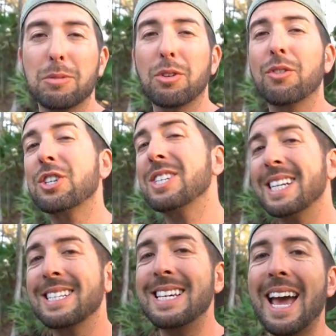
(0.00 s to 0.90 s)
There was over
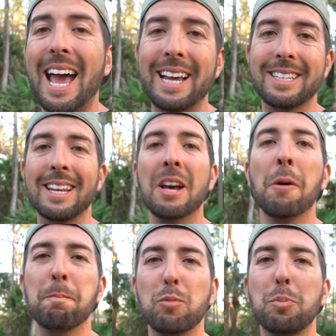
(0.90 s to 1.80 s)
60 eggs
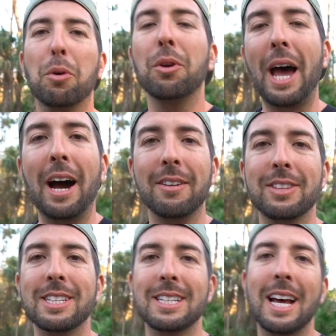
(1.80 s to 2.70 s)
we pulled out of
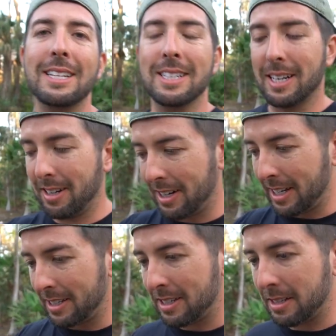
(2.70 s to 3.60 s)
this nest, and here it
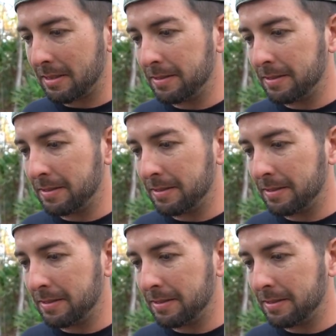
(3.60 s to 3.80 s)
is.